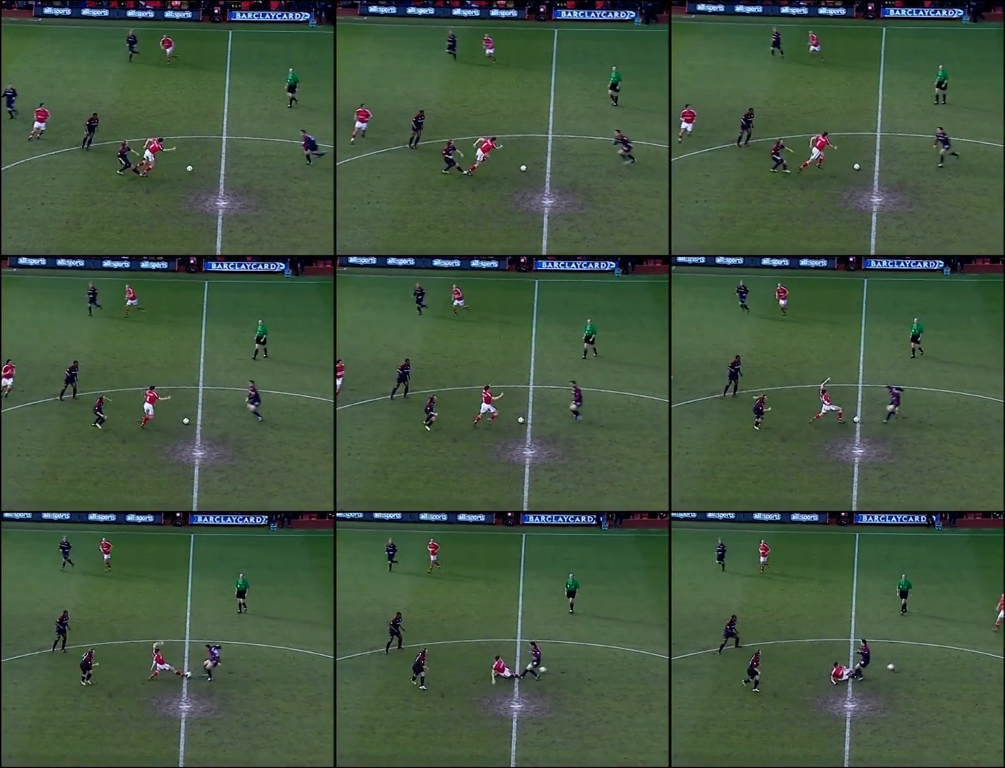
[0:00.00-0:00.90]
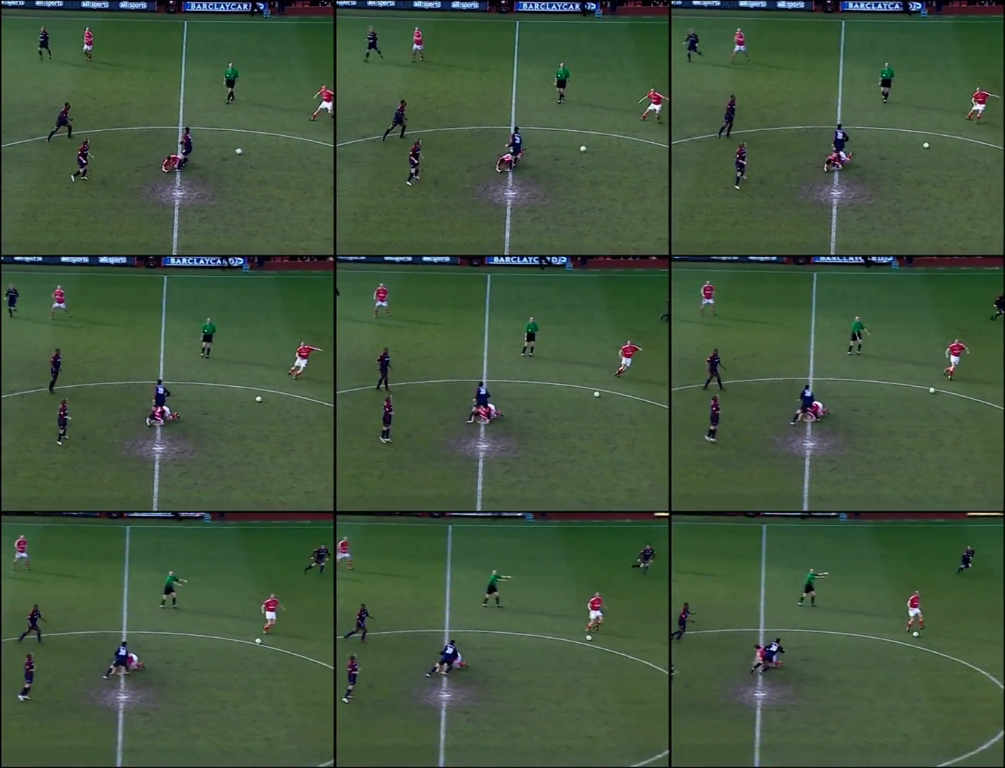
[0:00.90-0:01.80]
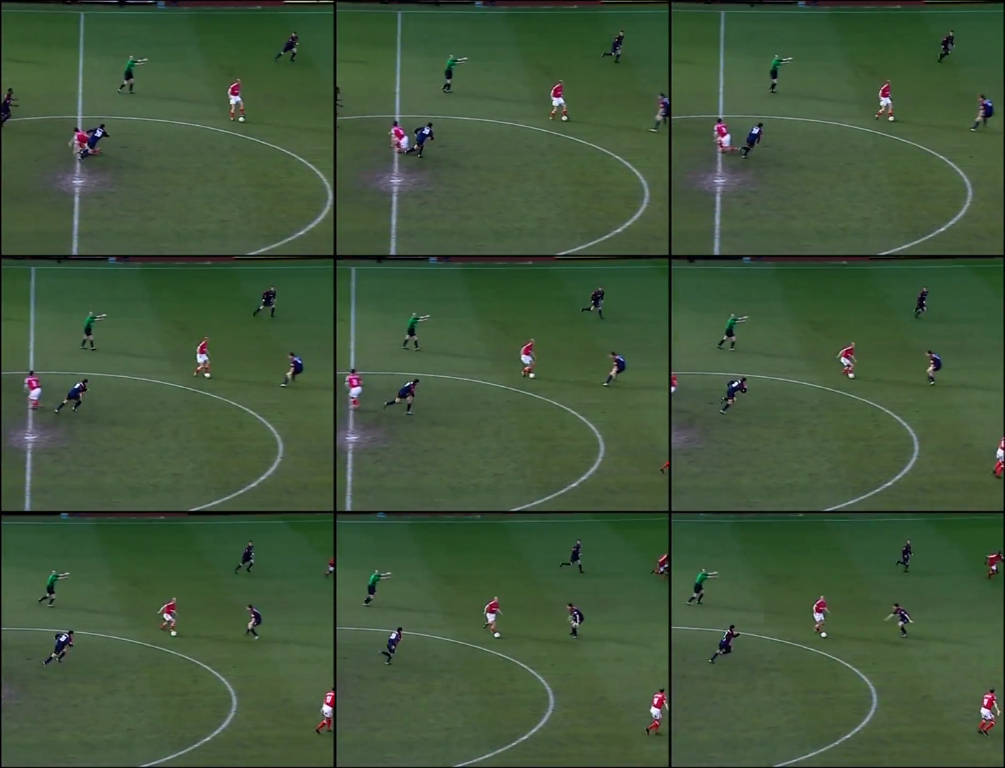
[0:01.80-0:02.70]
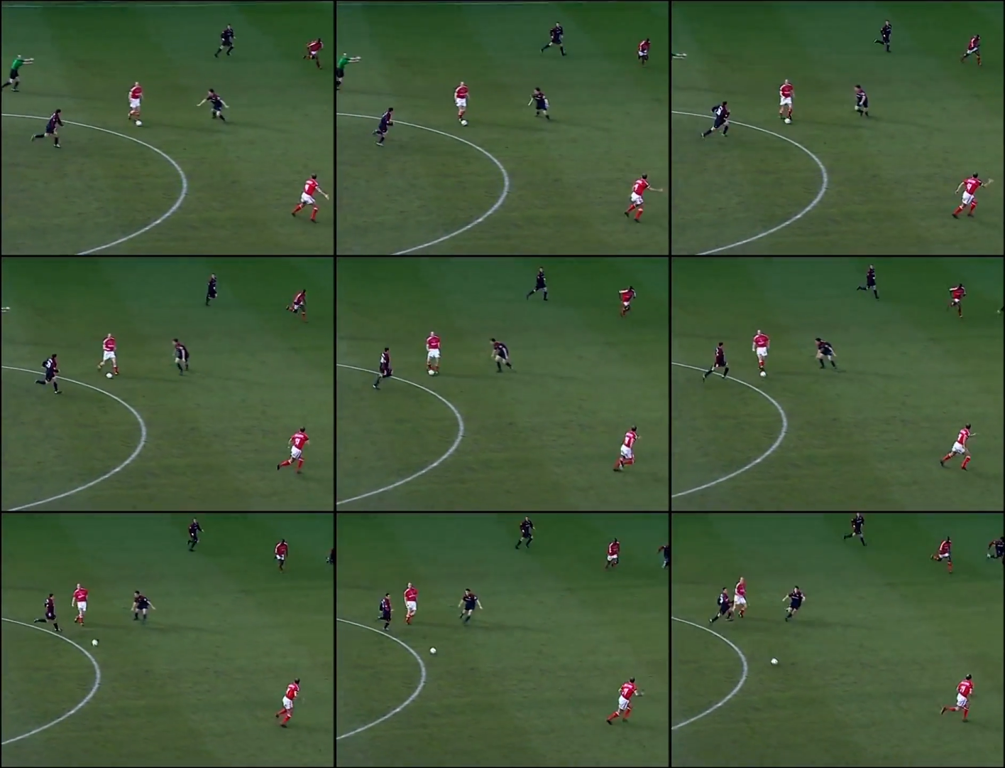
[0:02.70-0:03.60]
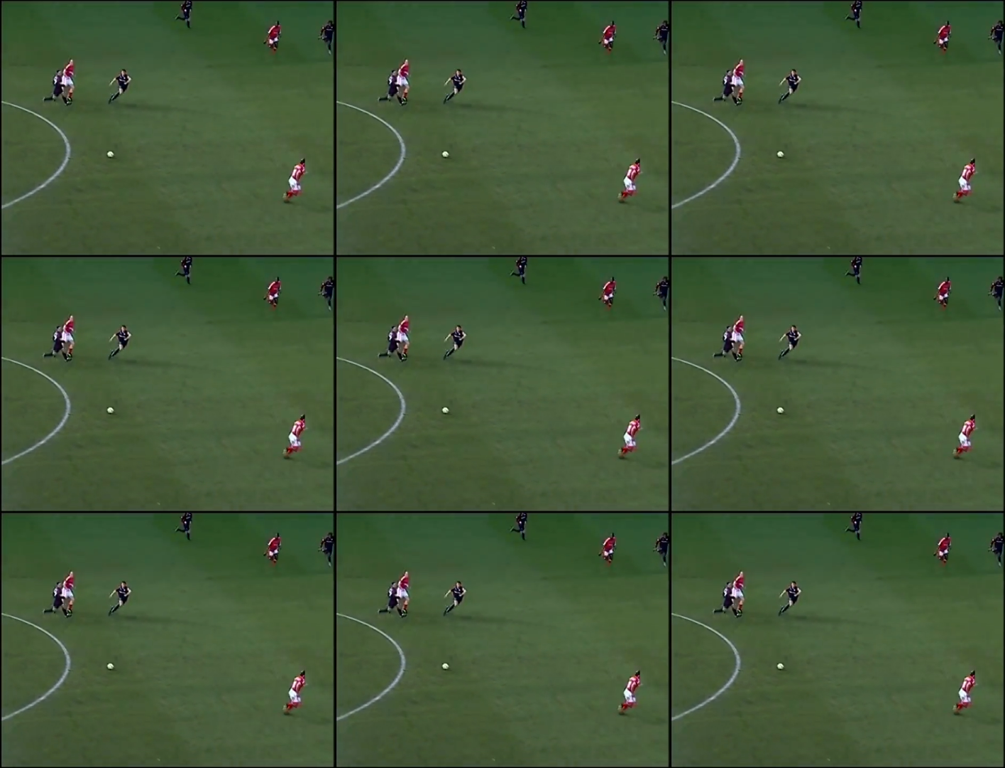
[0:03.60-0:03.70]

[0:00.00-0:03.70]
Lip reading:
(no speaker visible)